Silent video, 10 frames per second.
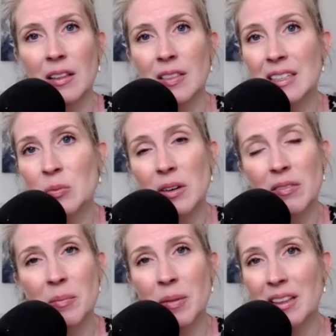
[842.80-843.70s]
that's one
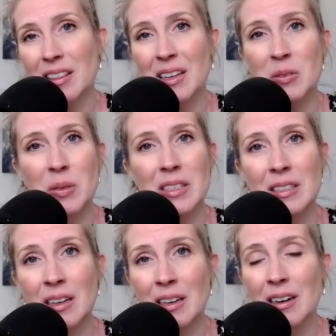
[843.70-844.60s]
of the main things we
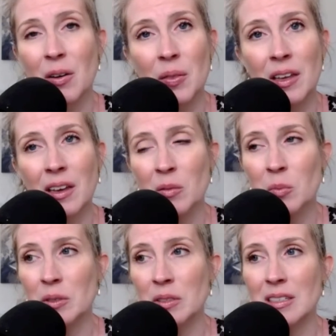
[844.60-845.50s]
see in healthy
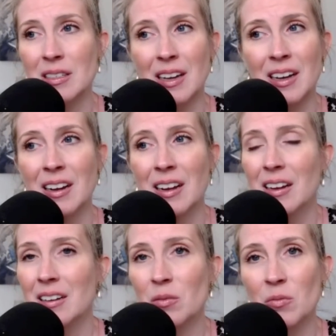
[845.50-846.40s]
animals is that
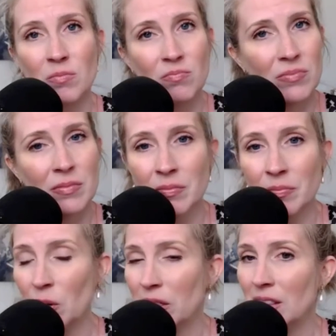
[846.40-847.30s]

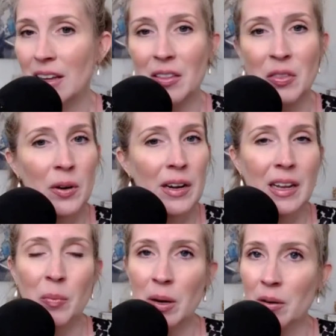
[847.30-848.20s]
within that
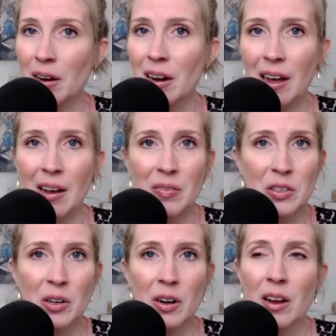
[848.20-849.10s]
30-day period
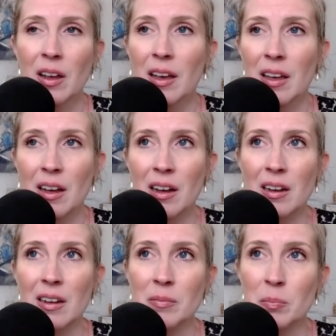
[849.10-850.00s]
after
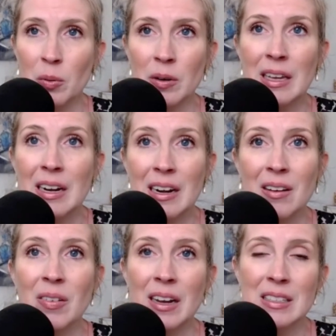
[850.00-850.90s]
getting
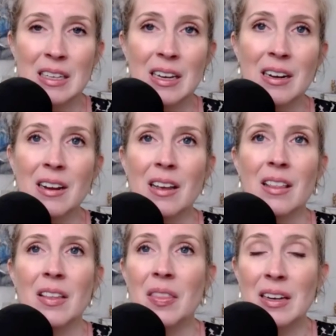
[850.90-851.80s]
a vaccine
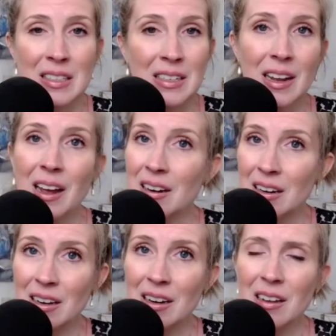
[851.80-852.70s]
that they did not
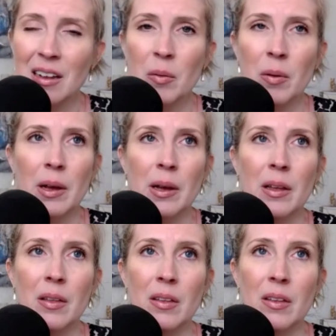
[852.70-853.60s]
need,
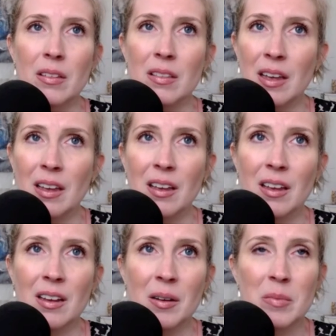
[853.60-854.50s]

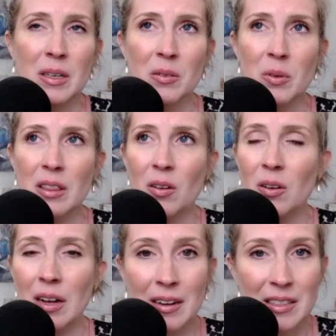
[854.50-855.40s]
they come down with all
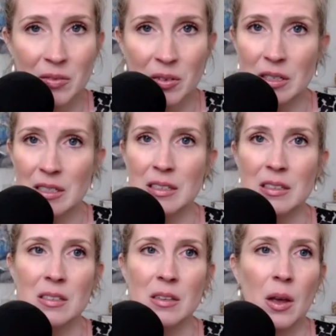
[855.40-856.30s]
kinds of illnesses.